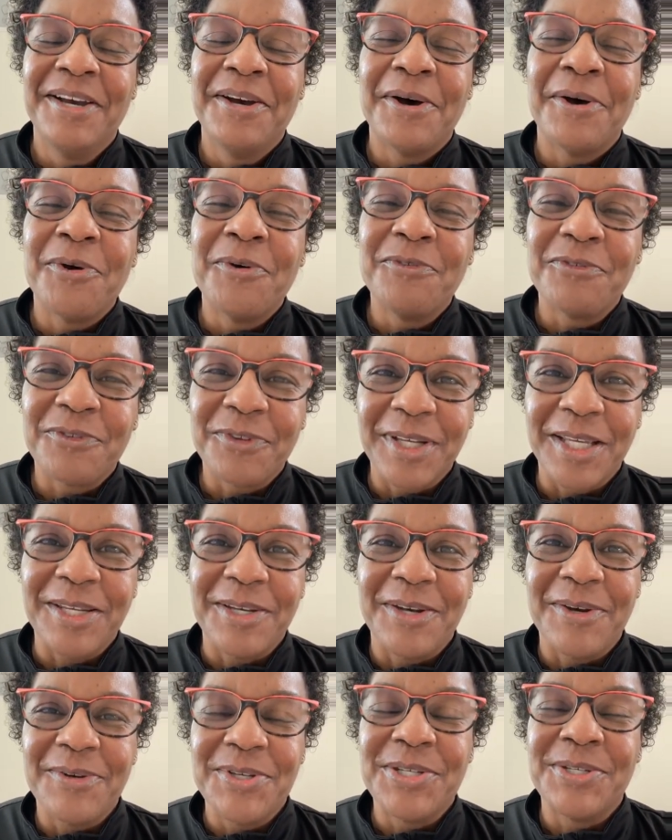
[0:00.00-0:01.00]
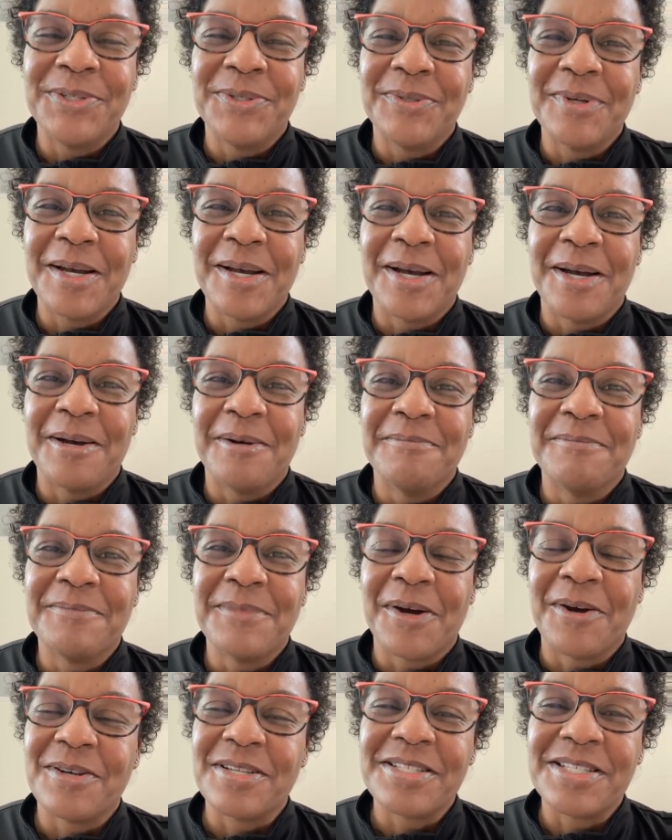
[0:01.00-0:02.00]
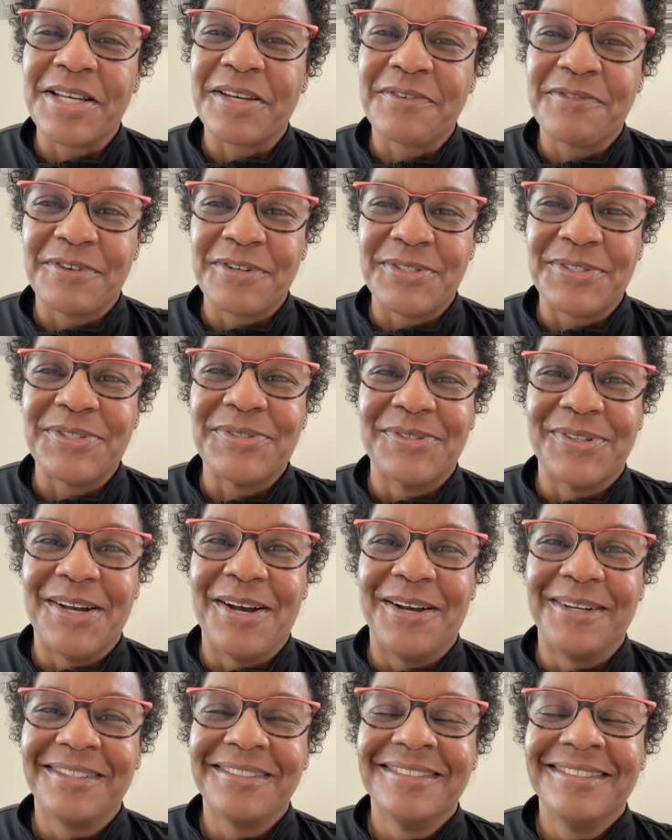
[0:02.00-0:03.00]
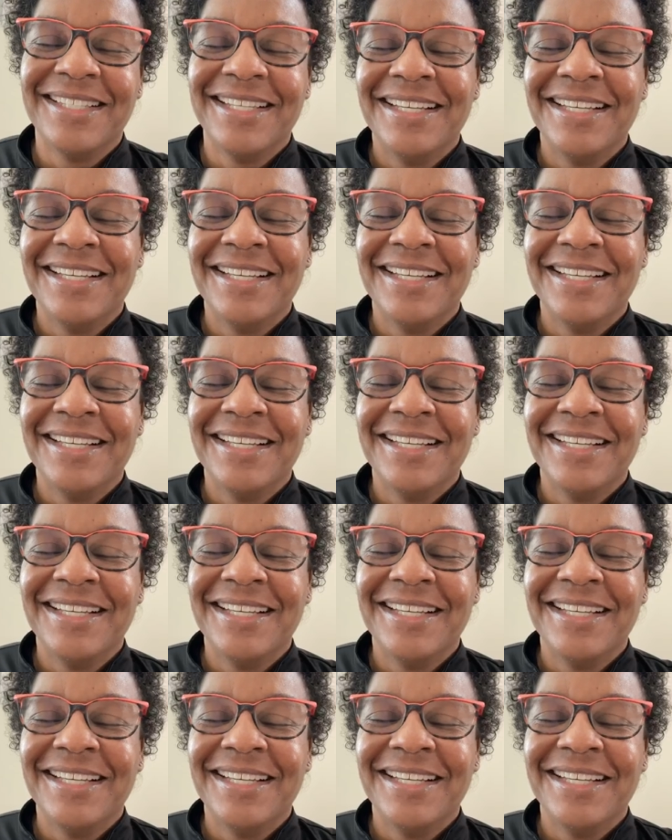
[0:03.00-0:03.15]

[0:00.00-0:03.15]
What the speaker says: Hopefully you aren't sick for too long.